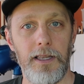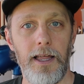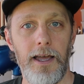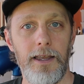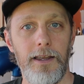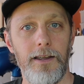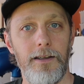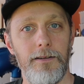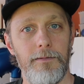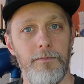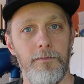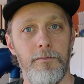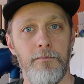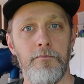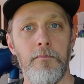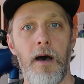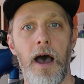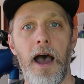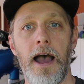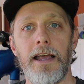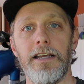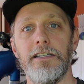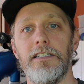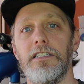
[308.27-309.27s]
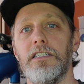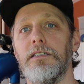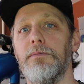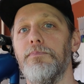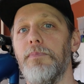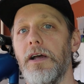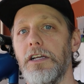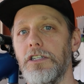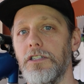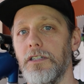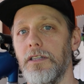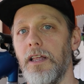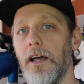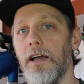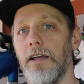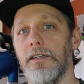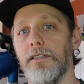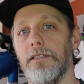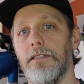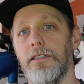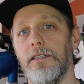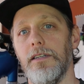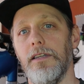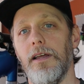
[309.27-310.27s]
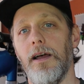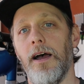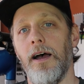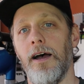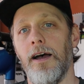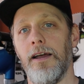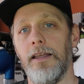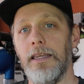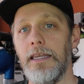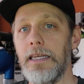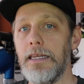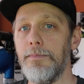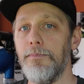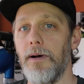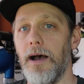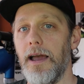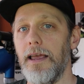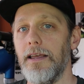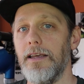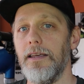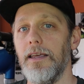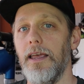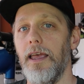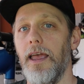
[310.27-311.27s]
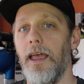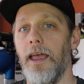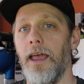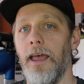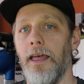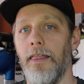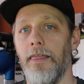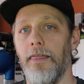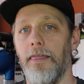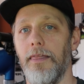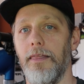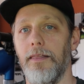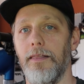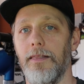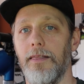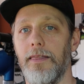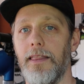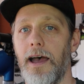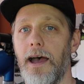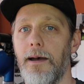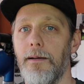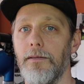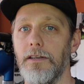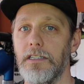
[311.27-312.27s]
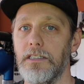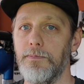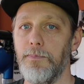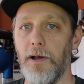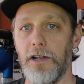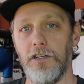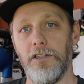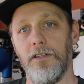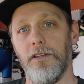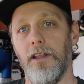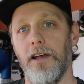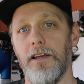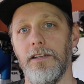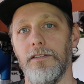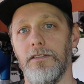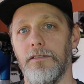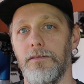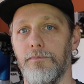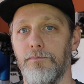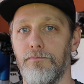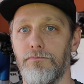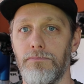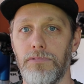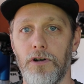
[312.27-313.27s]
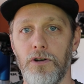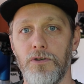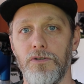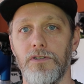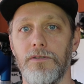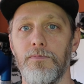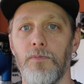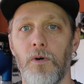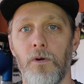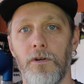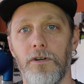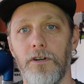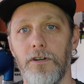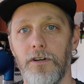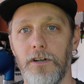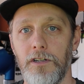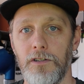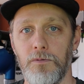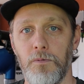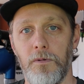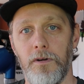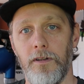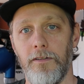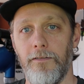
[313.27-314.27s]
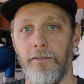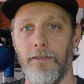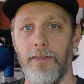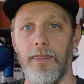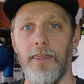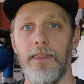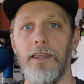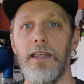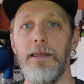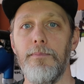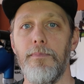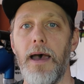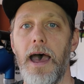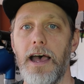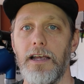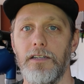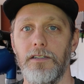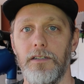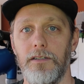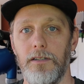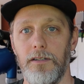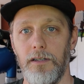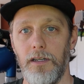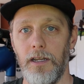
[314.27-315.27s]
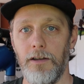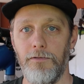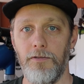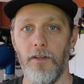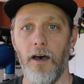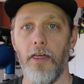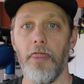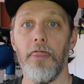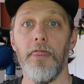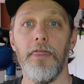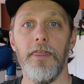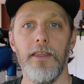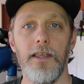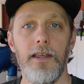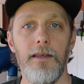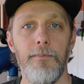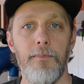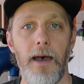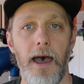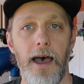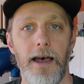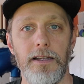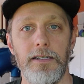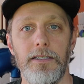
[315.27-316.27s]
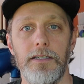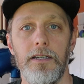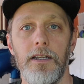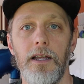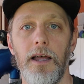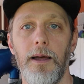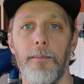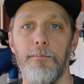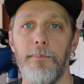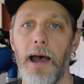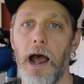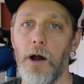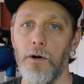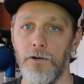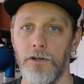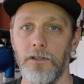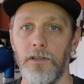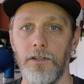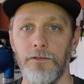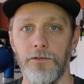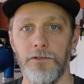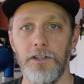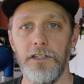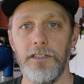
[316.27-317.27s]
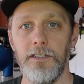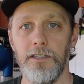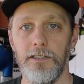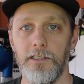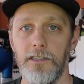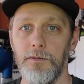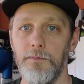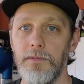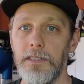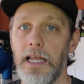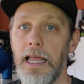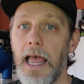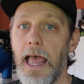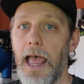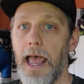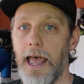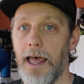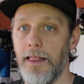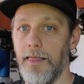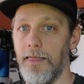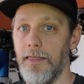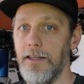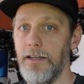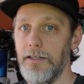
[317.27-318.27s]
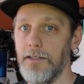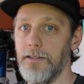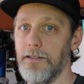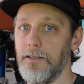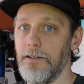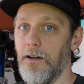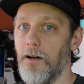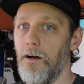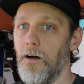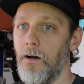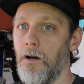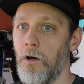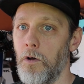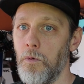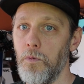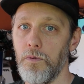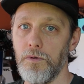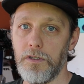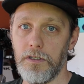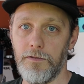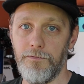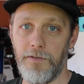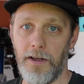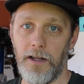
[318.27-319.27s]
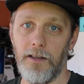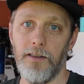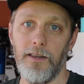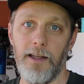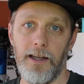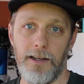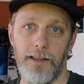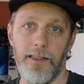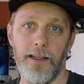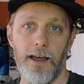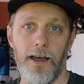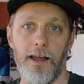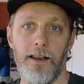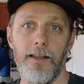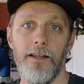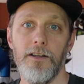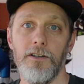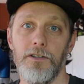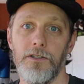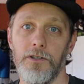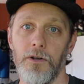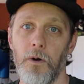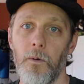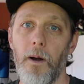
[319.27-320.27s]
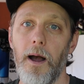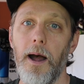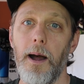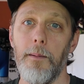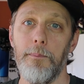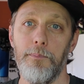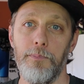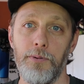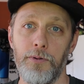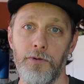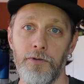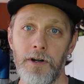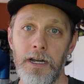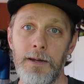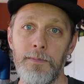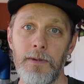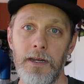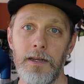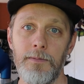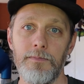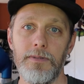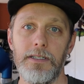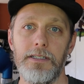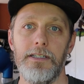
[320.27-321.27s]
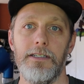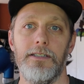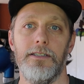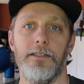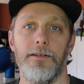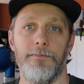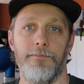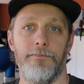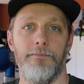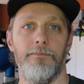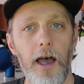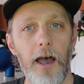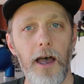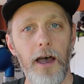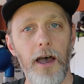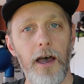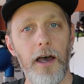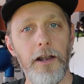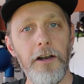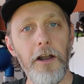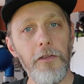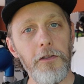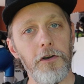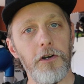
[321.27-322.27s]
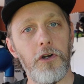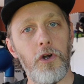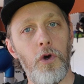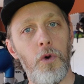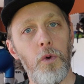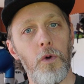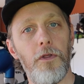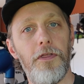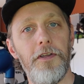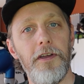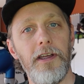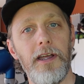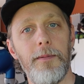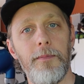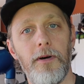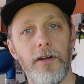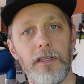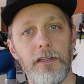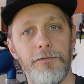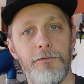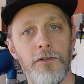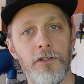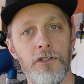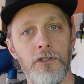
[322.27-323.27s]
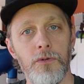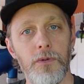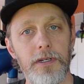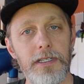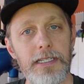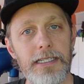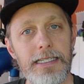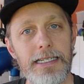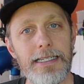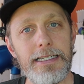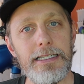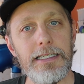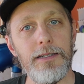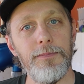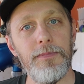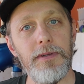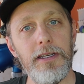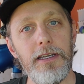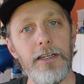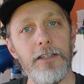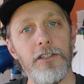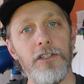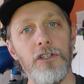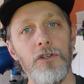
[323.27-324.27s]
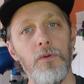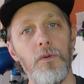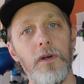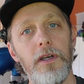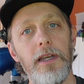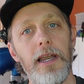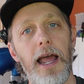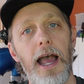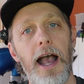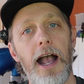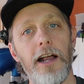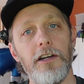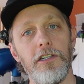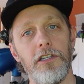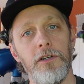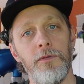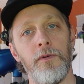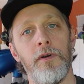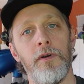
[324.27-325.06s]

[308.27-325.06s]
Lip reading: like my Specialized e-bike. And that Specialized Rose motor is one of the best, if not the best, power delivery systems. And this almost felt like that. So a premium system. Another cool thing about the Fazua system is you can actually